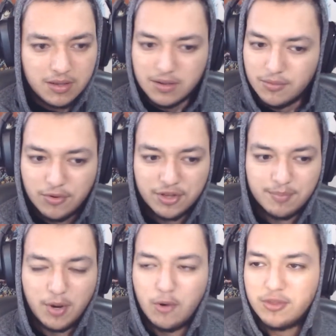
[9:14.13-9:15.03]
Well, they're
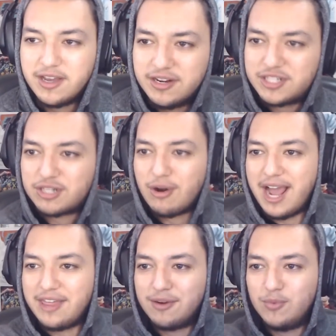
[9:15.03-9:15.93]
both gonna
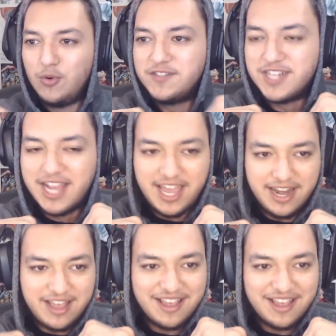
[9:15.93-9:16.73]
try their moves again.